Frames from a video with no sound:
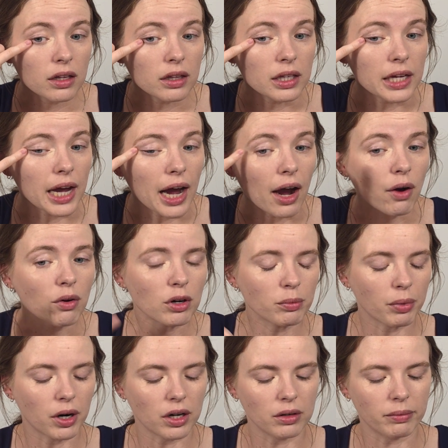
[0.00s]
the outer
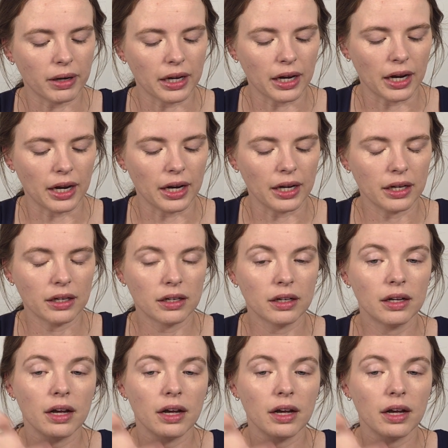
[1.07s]
part of my eye,